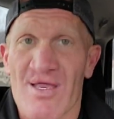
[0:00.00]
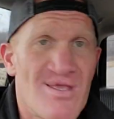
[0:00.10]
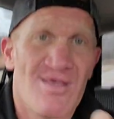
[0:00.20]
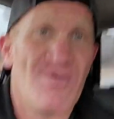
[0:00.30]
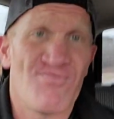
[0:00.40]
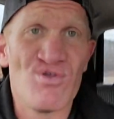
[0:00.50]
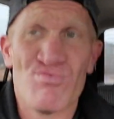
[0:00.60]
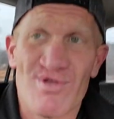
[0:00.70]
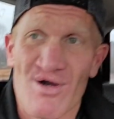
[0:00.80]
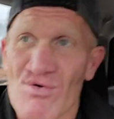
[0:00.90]
And if
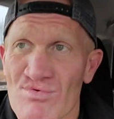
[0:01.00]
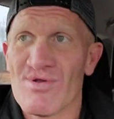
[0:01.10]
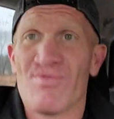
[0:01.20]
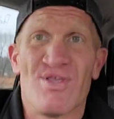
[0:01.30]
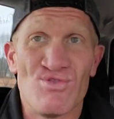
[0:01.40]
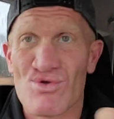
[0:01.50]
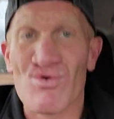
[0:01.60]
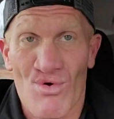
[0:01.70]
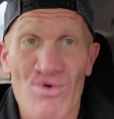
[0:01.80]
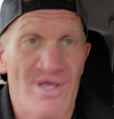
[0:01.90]
you don't, then
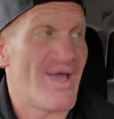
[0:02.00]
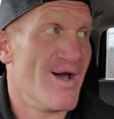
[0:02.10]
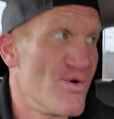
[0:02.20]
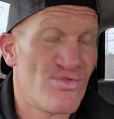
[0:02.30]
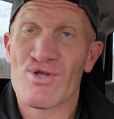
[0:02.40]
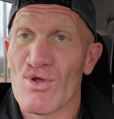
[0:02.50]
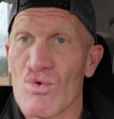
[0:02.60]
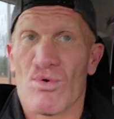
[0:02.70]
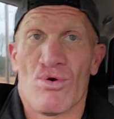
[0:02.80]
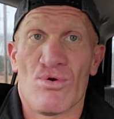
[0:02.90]
you're going out the
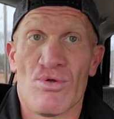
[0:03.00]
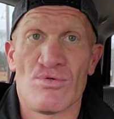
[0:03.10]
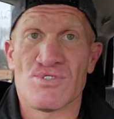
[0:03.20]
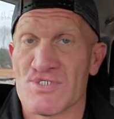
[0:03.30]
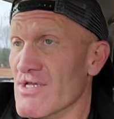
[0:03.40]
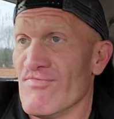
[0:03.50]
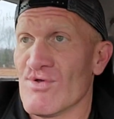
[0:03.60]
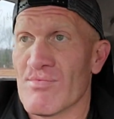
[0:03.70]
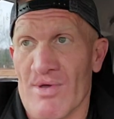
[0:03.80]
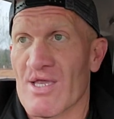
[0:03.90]
door to see if
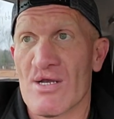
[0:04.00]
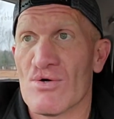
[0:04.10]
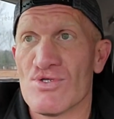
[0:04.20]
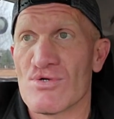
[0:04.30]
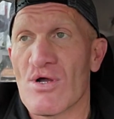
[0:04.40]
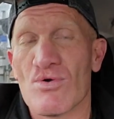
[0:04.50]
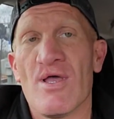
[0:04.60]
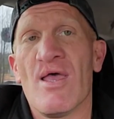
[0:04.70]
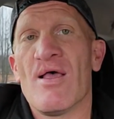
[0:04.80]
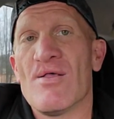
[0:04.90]
you can make it on your own.